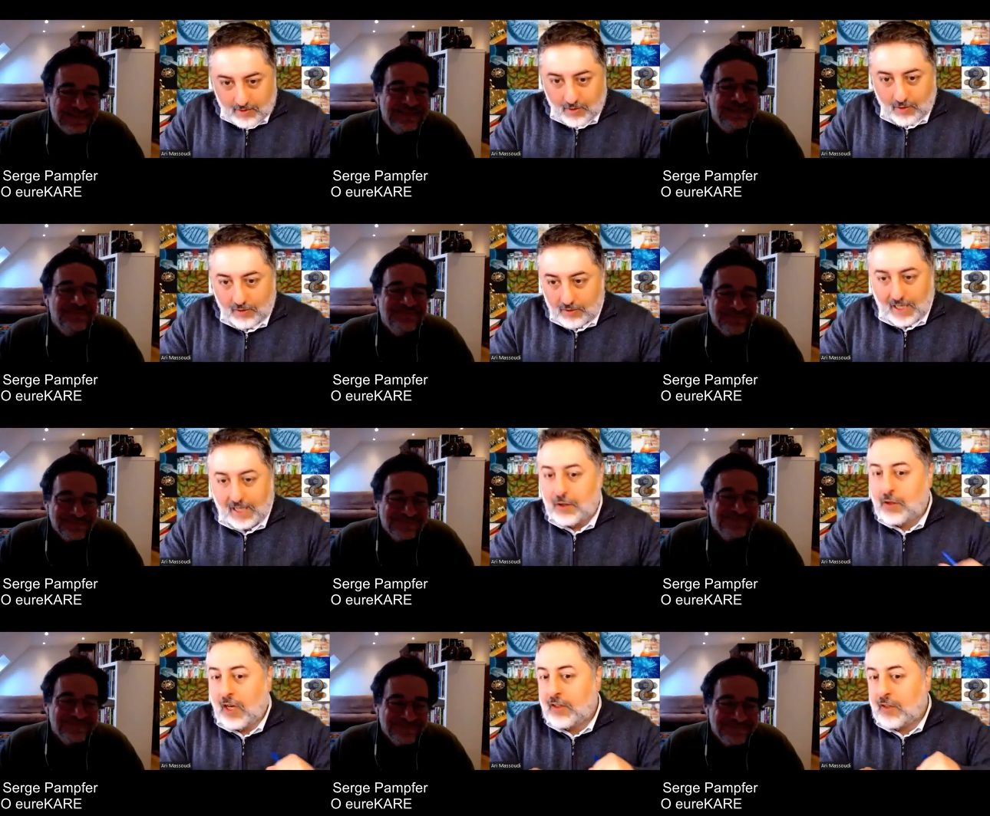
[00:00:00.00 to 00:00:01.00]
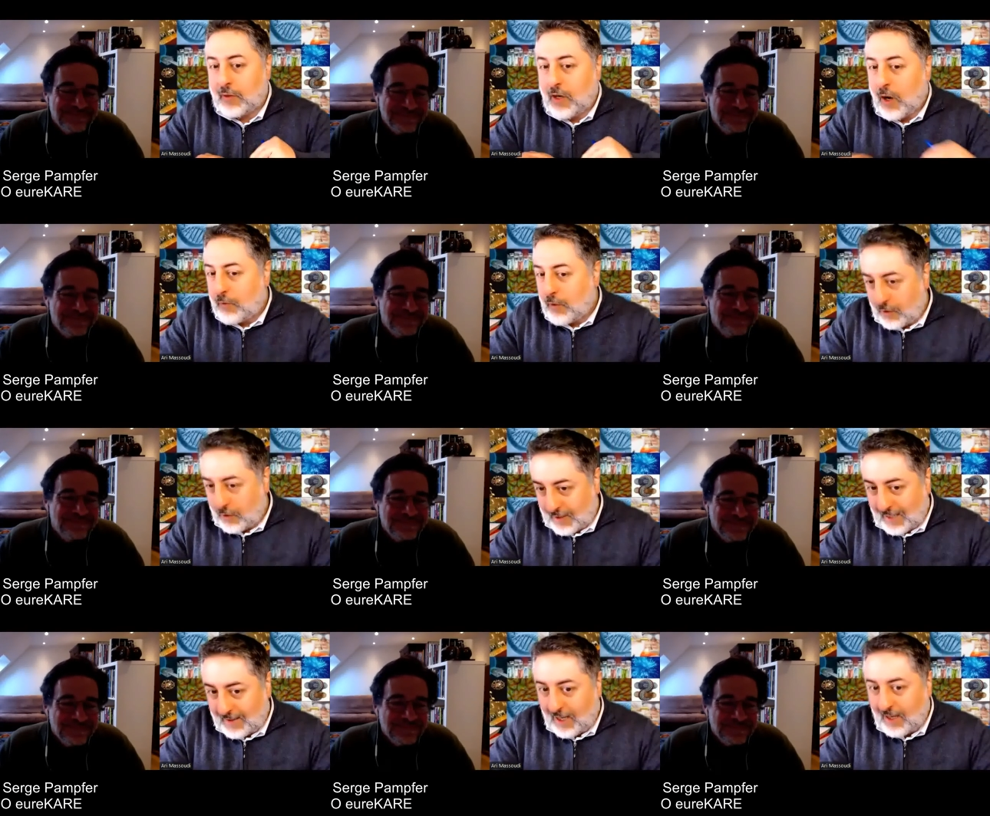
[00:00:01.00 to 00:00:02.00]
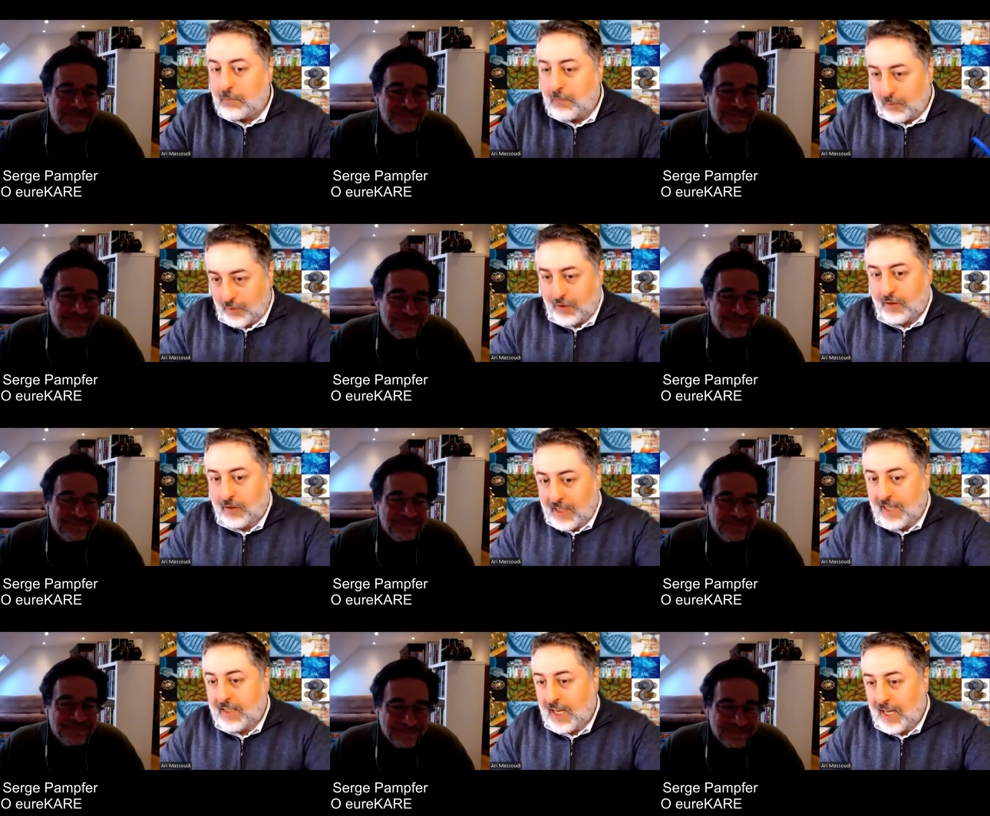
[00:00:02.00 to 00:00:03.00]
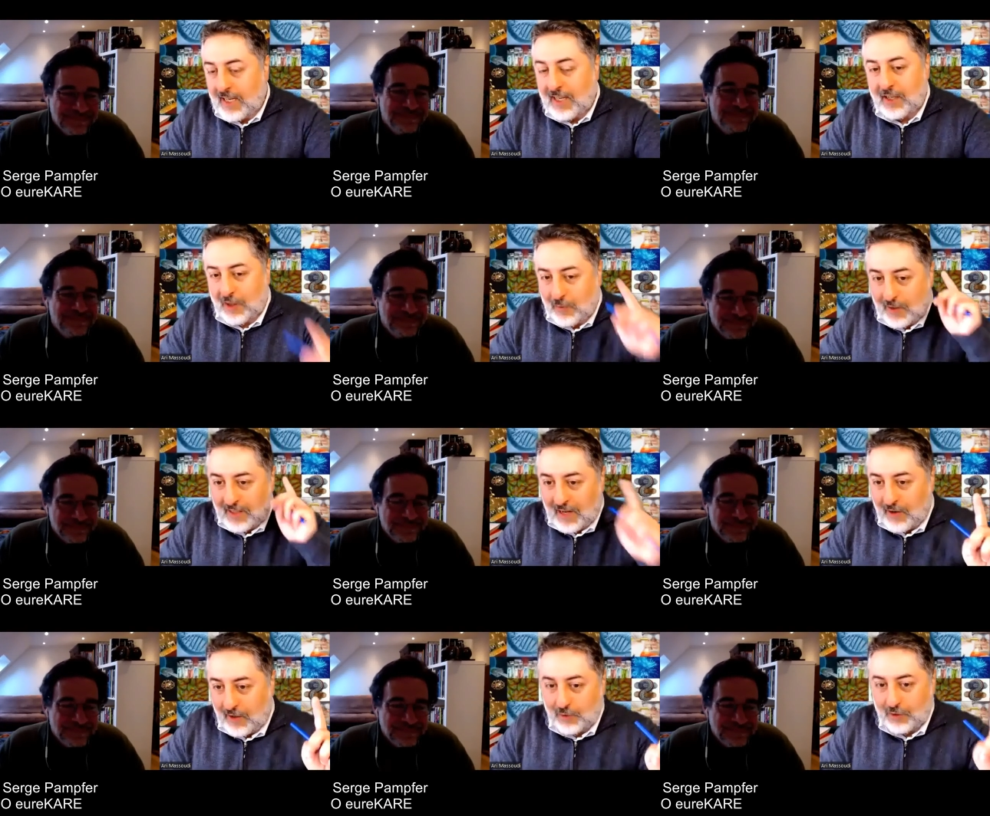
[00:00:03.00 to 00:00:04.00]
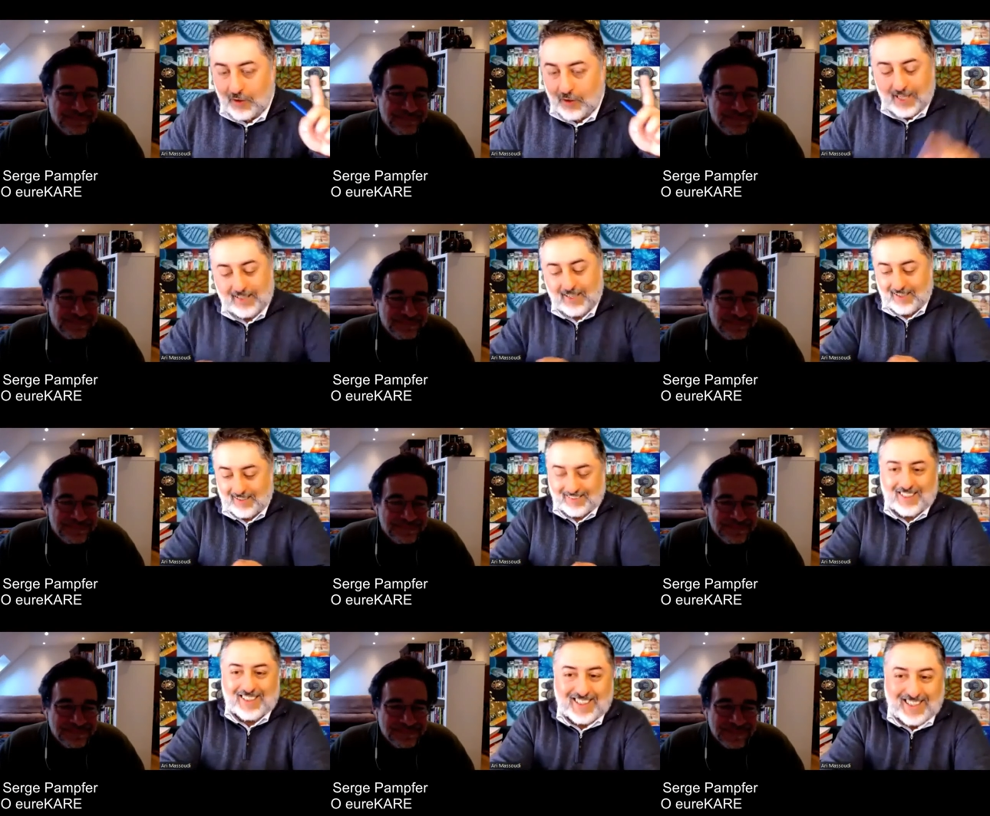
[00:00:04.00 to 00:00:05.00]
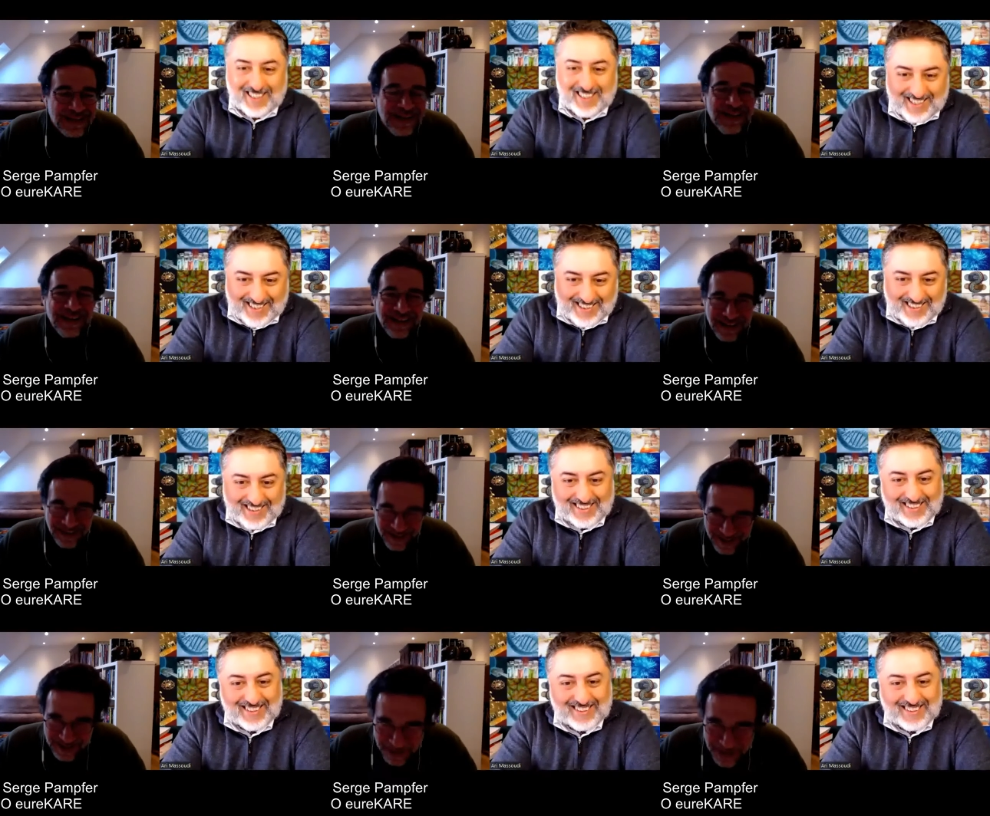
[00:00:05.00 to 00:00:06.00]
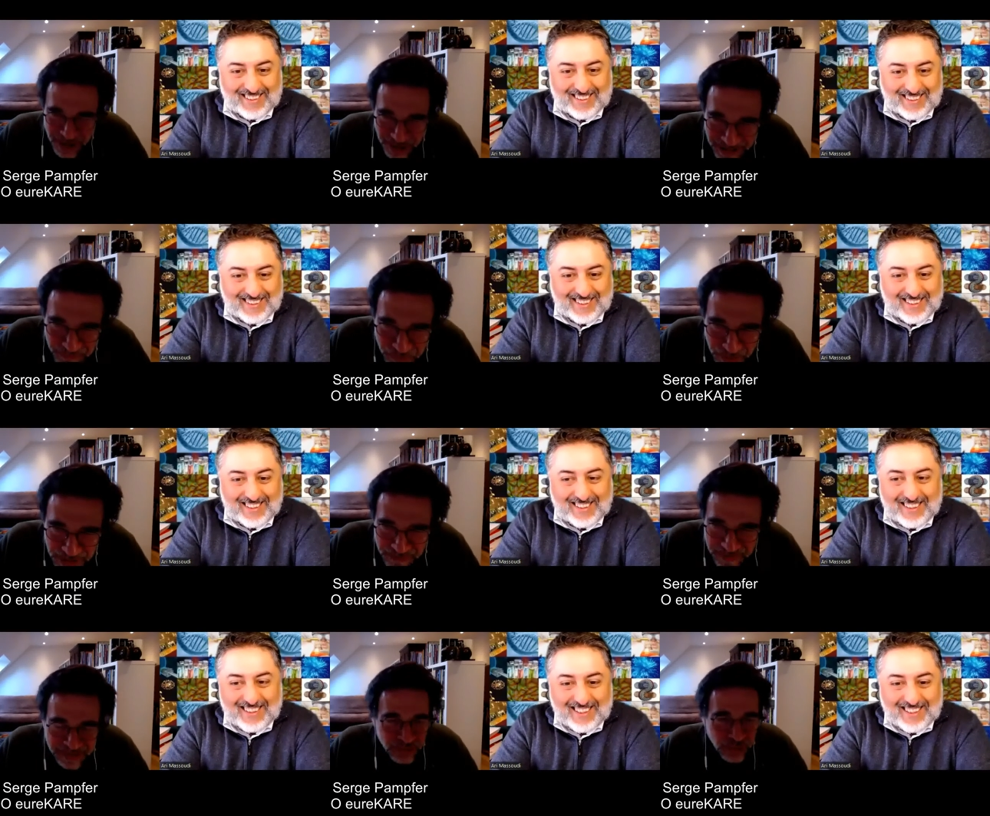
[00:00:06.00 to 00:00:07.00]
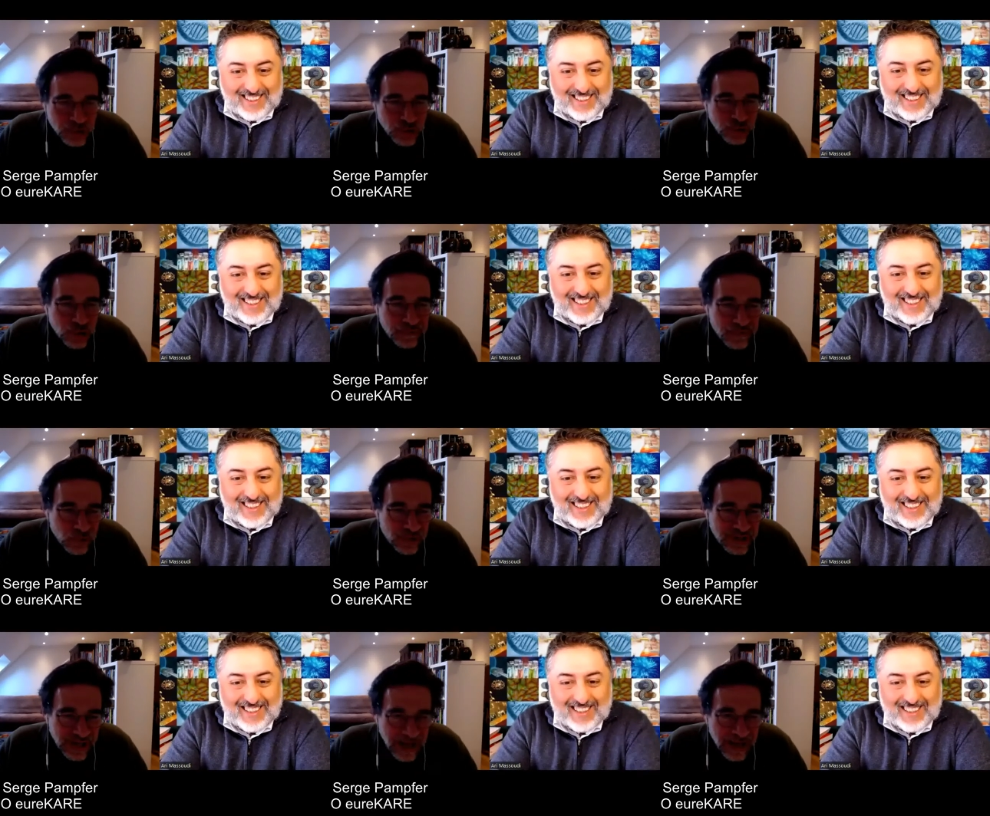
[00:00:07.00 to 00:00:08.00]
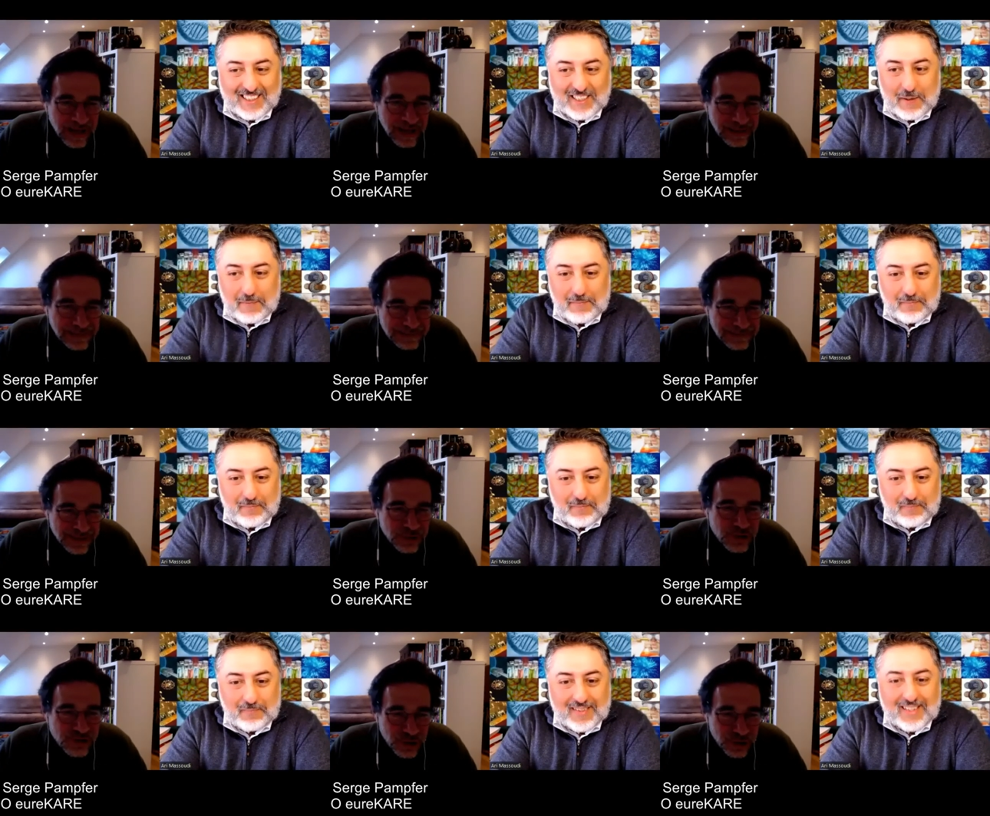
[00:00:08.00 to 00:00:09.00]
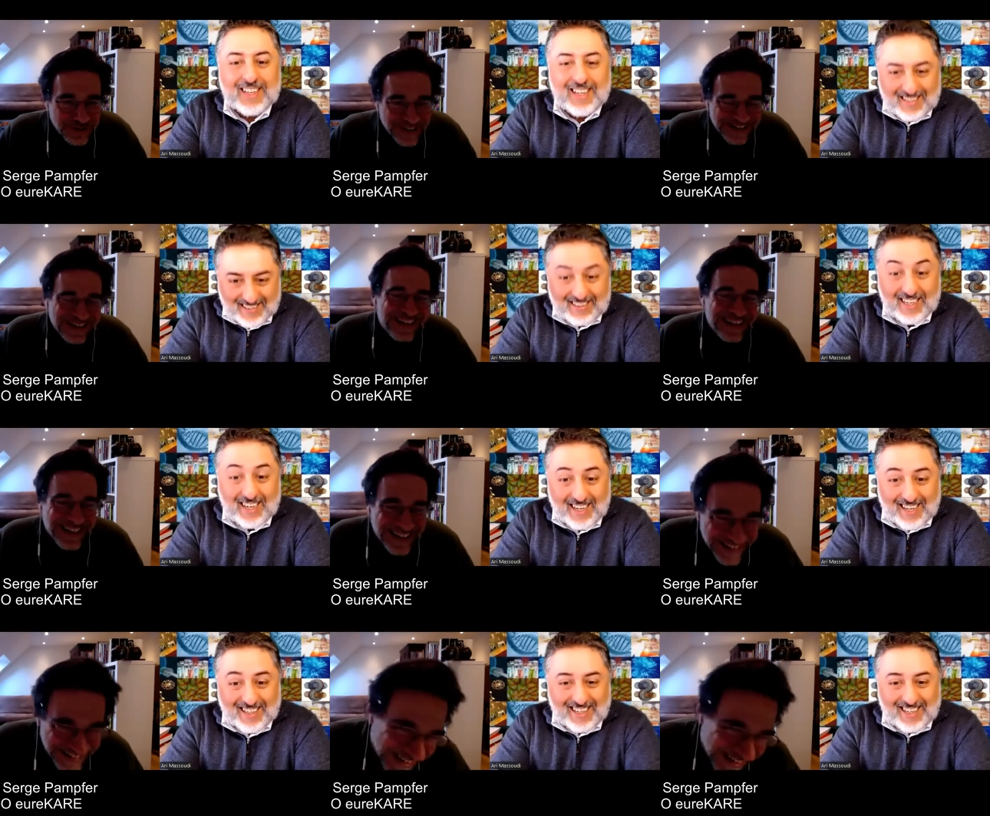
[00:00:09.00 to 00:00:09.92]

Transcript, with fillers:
Speaker 1: you know, and you can't recover your data, but with the D N A, you will never lose your data.
Speaker 2: Especially if you leave it in the trunk of your car, in the sun.
Speaker 1: Yeah.